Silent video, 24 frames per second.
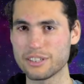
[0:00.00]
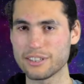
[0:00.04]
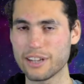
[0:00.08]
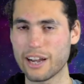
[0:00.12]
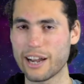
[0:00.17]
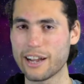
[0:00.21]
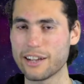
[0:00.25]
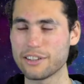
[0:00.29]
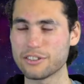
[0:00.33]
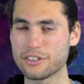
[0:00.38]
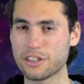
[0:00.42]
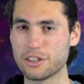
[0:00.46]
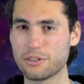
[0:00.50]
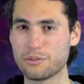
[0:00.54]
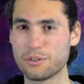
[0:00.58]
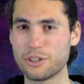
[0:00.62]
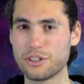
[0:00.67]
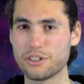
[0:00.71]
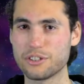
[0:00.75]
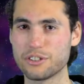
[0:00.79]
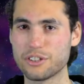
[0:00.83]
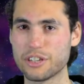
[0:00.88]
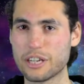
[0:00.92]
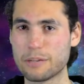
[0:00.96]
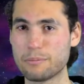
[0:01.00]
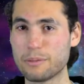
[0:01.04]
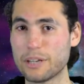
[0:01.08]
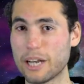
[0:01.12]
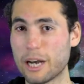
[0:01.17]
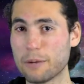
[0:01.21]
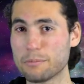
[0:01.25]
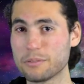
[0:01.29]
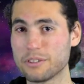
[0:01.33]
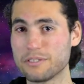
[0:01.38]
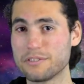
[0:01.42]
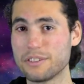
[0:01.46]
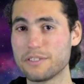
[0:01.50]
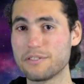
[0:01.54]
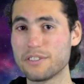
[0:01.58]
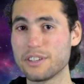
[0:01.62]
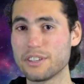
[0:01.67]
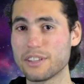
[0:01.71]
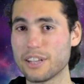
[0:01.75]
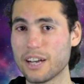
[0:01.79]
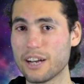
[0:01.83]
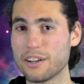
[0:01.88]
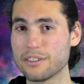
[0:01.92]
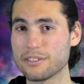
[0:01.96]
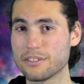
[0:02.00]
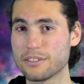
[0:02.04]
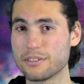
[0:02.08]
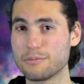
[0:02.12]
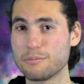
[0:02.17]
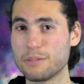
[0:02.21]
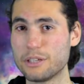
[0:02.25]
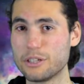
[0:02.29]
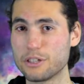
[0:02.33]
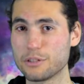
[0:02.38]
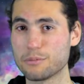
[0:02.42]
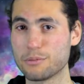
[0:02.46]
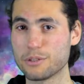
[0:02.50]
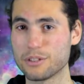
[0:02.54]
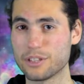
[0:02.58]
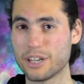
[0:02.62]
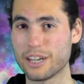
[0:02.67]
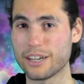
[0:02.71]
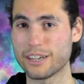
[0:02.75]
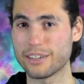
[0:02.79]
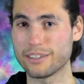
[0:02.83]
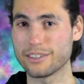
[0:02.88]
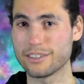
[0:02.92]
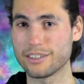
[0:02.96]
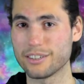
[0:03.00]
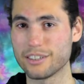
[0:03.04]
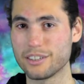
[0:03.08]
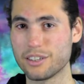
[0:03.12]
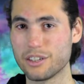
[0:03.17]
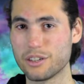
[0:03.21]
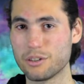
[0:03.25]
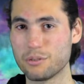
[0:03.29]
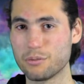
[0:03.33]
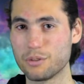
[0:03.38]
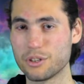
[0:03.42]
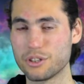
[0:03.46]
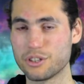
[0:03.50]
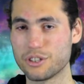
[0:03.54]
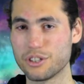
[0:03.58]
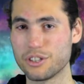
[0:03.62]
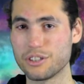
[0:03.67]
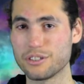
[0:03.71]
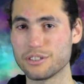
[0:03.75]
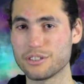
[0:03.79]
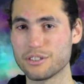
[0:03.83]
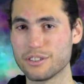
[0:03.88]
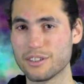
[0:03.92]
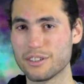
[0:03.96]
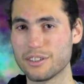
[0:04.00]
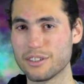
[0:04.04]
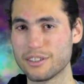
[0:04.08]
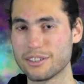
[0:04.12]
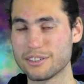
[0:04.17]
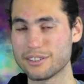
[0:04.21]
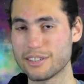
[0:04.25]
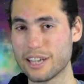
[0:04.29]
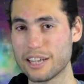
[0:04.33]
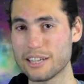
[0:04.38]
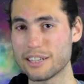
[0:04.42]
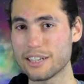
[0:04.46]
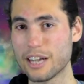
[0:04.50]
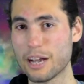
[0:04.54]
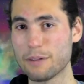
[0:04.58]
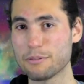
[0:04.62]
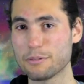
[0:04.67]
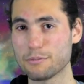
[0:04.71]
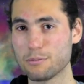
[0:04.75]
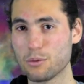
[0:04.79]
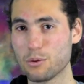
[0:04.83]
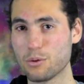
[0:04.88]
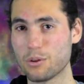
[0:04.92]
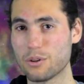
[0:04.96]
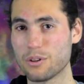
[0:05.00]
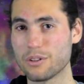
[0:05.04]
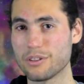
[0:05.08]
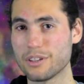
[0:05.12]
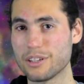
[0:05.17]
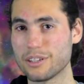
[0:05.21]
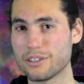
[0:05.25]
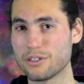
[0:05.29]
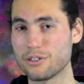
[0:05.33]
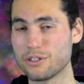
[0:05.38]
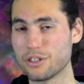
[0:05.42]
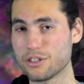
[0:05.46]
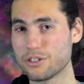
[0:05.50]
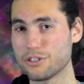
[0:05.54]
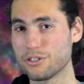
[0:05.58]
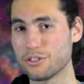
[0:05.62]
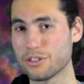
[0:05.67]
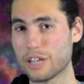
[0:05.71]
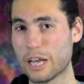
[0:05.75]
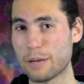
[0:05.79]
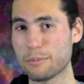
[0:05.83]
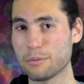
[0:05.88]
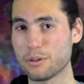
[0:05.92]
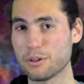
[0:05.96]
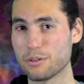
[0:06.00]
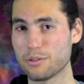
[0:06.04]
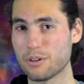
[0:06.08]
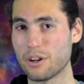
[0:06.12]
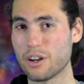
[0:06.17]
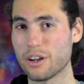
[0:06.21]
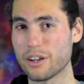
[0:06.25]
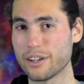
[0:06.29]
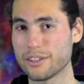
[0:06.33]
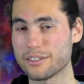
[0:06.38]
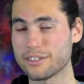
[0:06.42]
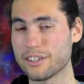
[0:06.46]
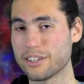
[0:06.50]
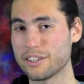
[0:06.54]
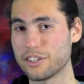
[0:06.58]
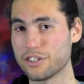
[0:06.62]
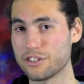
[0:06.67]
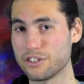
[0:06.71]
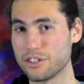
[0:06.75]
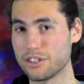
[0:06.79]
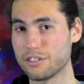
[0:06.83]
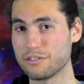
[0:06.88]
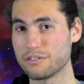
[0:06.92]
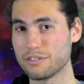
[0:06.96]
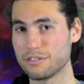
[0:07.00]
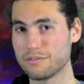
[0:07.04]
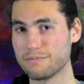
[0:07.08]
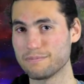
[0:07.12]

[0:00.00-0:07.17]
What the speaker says: ions can reach can be up to 50,000 meters per second, which is 10 times more than traditional chemical rockets can achieve.